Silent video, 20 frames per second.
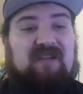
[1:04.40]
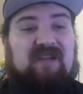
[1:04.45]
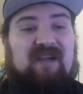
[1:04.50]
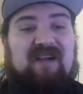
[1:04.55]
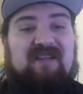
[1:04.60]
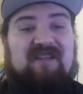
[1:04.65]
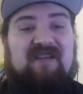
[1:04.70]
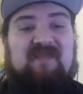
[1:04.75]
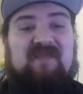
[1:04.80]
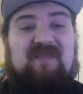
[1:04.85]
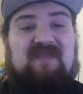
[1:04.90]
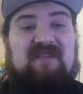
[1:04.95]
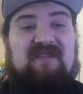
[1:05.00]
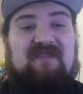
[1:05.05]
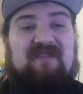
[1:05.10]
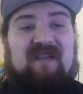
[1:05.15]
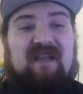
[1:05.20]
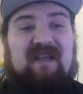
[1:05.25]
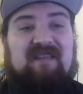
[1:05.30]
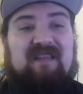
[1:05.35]
caught up in the
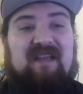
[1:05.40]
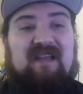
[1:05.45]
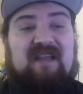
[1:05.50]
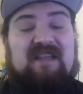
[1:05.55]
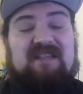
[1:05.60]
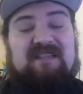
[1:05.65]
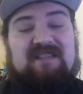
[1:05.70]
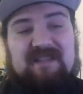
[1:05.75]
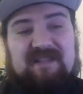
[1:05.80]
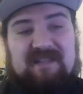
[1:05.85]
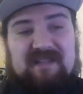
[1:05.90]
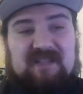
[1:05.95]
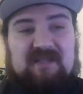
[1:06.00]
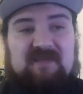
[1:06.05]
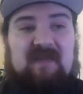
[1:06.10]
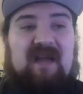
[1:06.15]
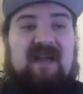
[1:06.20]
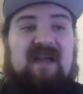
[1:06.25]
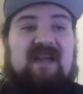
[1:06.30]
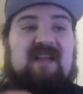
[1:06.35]
fact that is this
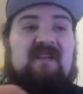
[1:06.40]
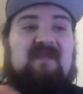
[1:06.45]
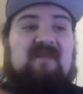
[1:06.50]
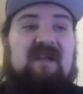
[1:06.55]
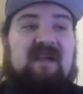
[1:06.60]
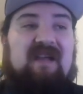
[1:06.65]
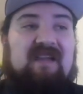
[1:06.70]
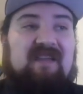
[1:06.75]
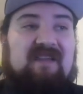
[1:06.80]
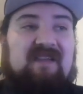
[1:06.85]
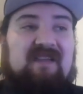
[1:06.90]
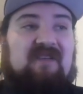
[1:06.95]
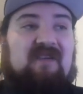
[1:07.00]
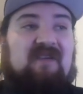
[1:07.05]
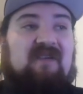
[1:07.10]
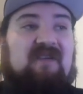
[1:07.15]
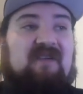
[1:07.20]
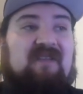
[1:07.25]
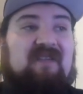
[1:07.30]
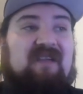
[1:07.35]
inspired by, you
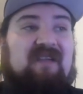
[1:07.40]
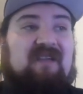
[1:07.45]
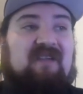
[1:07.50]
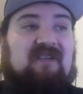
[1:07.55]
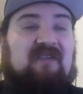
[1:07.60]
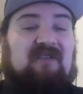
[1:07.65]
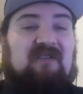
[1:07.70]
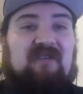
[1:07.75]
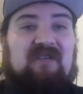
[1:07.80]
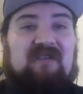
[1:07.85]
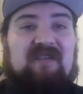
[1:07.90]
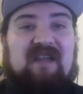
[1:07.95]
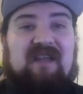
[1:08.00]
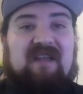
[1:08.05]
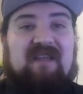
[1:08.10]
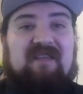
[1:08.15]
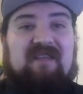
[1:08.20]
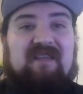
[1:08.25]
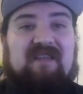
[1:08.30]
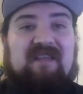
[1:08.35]
know, the
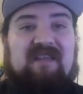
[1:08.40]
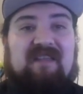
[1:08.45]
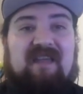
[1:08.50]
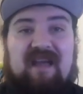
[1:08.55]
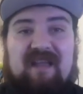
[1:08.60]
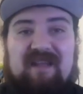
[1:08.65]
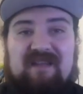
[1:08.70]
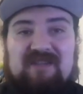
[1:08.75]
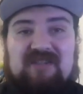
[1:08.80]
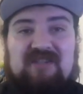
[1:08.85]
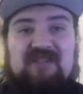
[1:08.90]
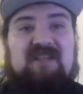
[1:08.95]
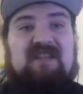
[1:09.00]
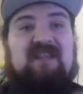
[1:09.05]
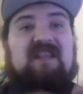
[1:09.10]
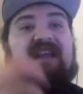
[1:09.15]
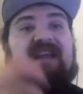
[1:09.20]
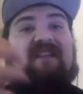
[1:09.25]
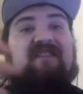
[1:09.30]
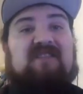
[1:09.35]
Colonia Dignidad in
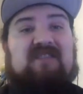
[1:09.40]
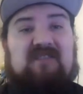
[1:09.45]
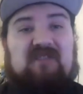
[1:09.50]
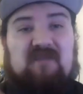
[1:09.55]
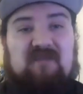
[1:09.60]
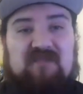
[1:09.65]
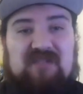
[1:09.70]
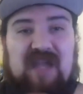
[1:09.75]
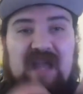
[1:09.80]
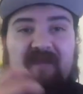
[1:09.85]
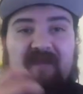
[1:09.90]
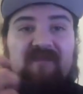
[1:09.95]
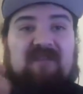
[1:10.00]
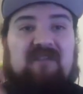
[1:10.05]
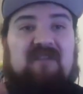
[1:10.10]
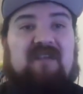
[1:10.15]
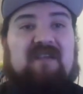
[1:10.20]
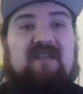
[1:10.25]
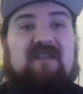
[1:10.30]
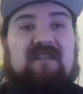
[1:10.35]
Chile and this whole
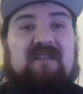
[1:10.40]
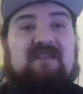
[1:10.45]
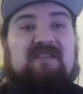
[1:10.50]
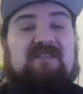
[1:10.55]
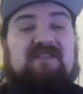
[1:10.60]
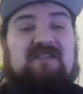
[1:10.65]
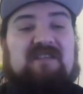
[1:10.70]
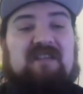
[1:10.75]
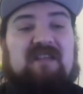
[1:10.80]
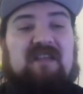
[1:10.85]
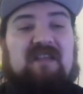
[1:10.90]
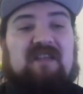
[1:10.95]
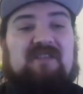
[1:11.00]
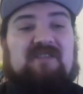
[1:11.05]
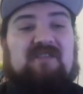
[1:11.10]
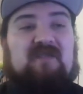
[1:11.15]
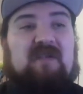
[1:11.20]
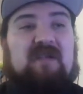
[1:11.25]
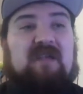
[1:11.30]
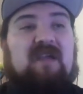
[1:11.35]
chapter in Chilean
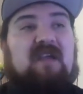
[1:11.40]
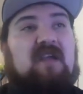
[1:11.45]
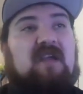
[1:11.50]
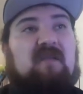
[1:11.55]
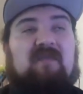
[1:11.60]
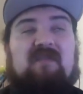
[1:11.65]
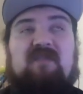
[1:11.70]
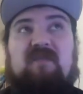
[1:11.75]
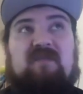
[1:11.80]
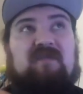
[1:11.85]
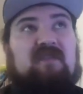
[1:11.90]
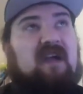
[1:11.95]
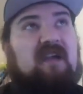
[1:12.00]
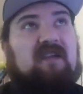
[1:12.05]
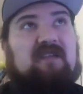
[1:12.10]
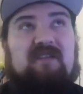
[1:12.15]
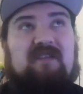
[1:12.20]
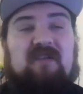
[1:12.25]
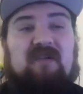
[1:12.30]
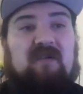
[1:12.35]
history, but you've
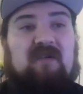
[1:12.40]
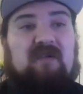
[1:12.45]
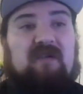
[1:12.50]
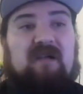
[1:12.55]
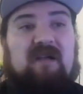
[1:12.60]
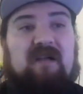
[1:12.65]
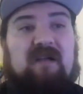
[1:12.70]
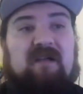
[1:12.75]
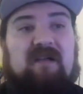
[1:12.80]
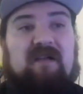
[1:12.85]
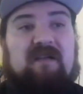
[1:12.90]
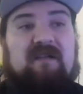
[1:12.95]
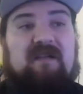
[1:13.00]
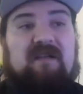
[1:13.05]
talked, you know, uh,